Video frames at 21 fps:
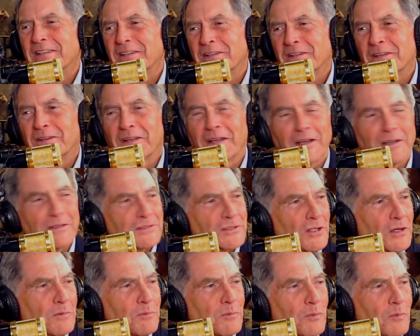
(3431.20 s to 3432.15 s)
Yeah,
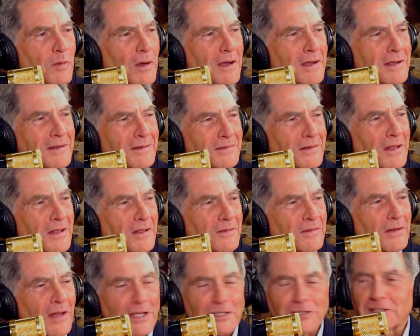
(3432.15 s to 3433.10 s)
so
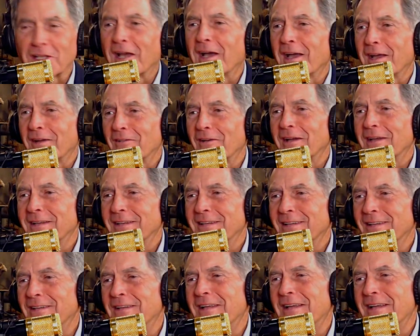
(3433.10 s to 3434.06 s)
nice guy, right?
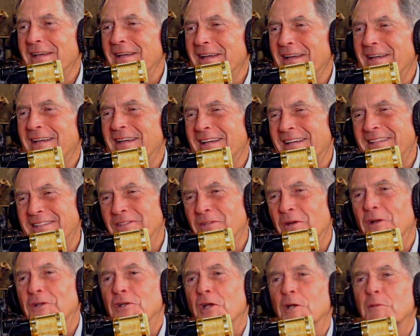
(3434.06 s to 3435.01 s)
You
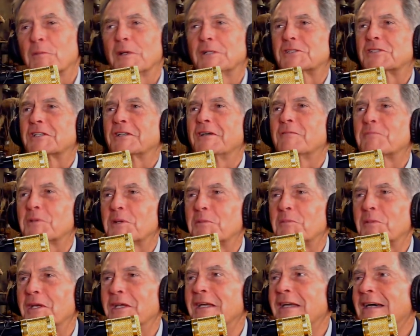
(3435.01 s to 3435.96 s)
want to talk about
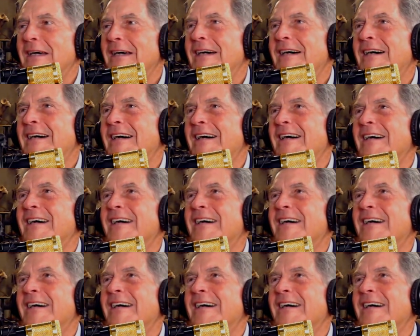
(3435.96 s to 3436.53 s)
CFPB?